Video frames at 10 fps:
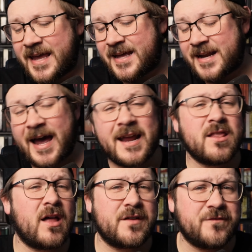and I had a
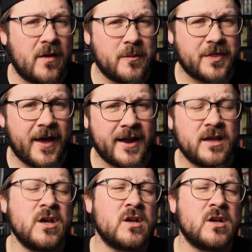lot of fun with that.